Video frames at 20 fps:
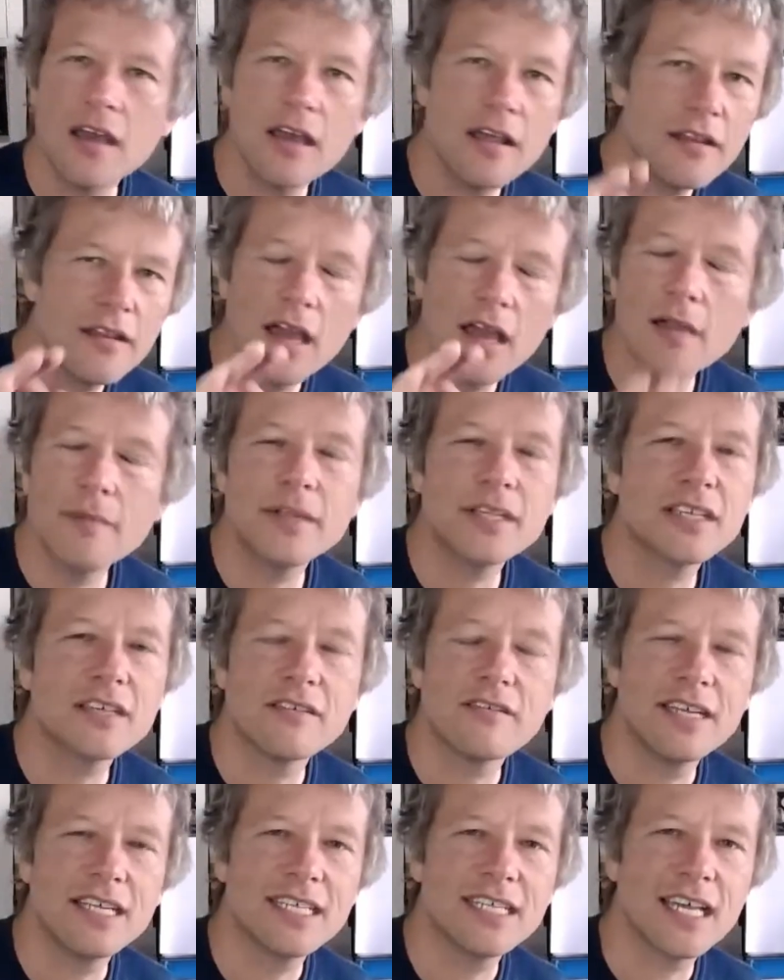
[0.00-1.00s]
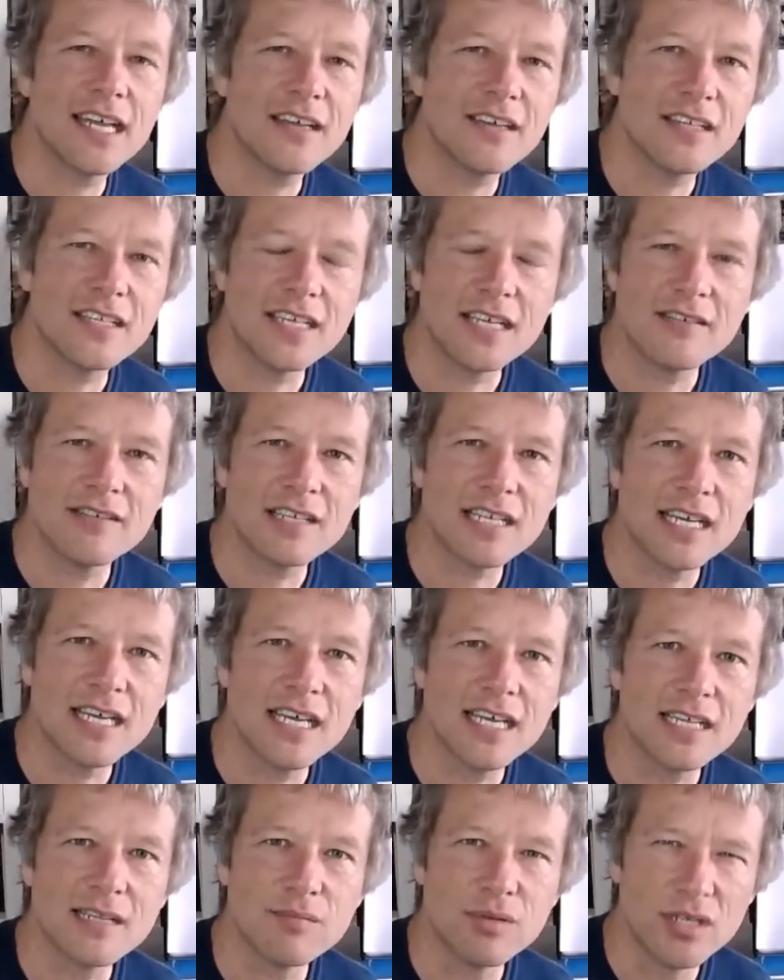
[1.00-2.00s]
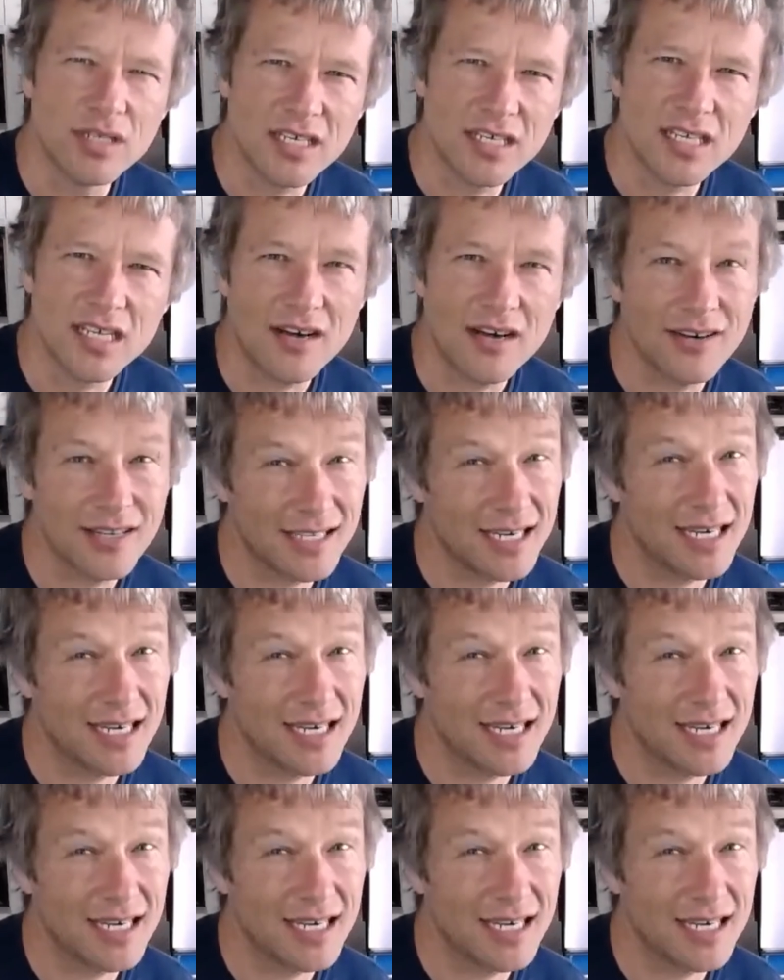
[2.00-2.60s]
Nobody's going to really take you seriously as a blues guitarist